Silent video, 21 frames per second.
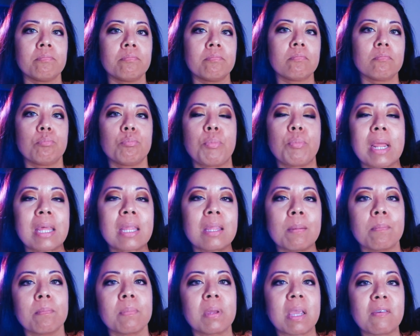giving
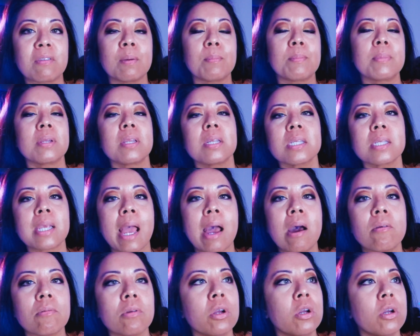them a
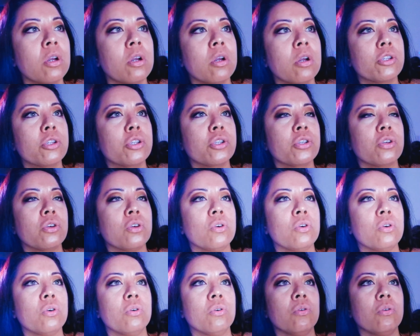discount
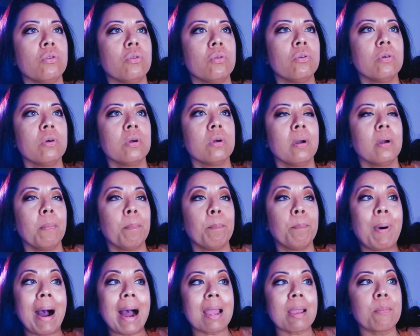to
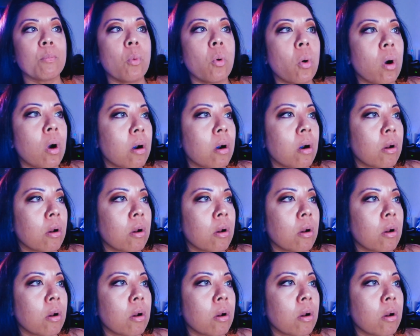buy more.